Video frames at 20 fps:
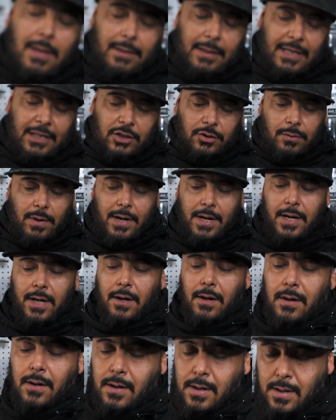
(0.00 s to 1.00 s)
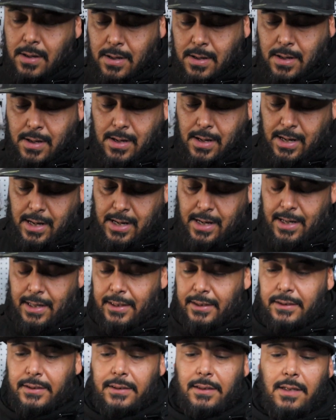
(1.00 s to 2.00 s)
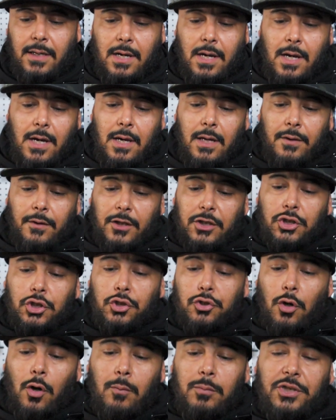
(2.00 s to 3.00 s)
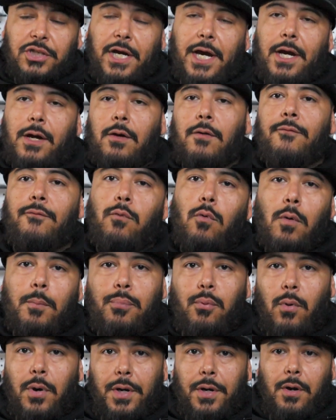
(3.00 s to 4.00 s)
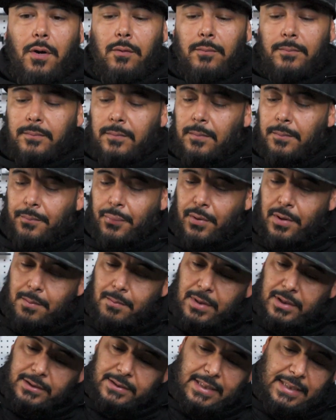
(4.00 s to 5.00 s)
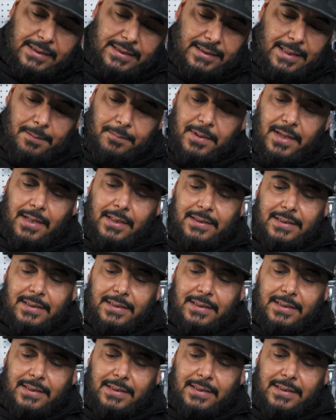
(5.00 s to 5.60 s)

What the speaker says: This right here is the Strobe Shaker 4.0. Pretty much the same thing